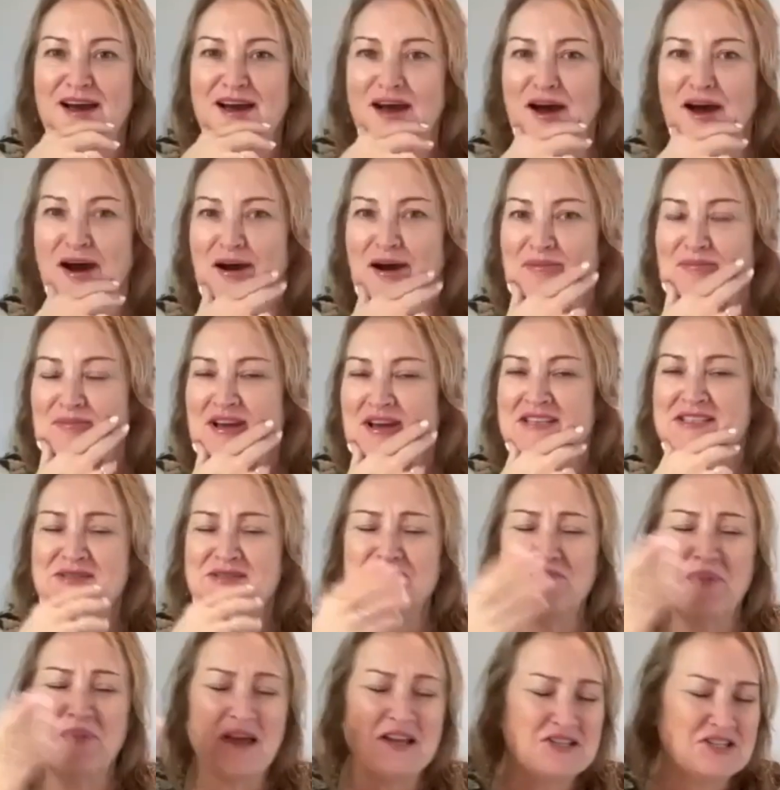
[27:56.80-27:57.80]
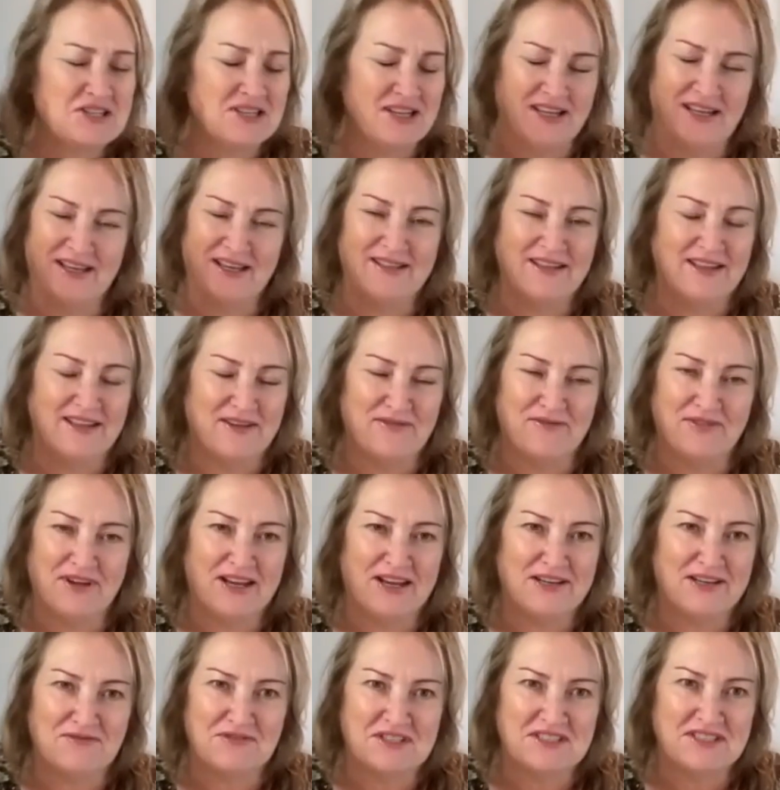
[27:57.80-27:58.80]
especially in the
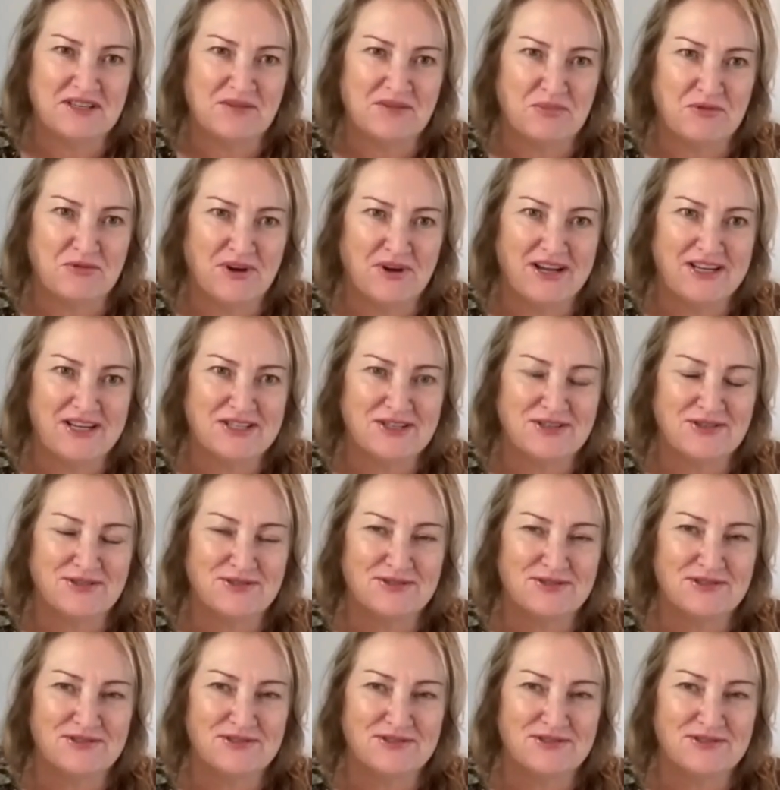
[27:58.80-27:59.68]
event of a separation or